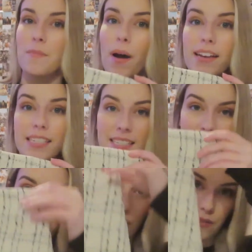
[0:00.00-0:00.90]
But it's
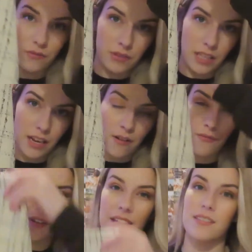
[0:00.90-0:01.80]
actually really
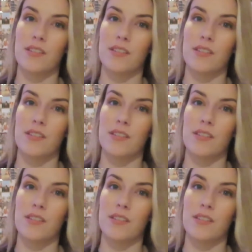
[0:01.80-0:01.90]
comfy,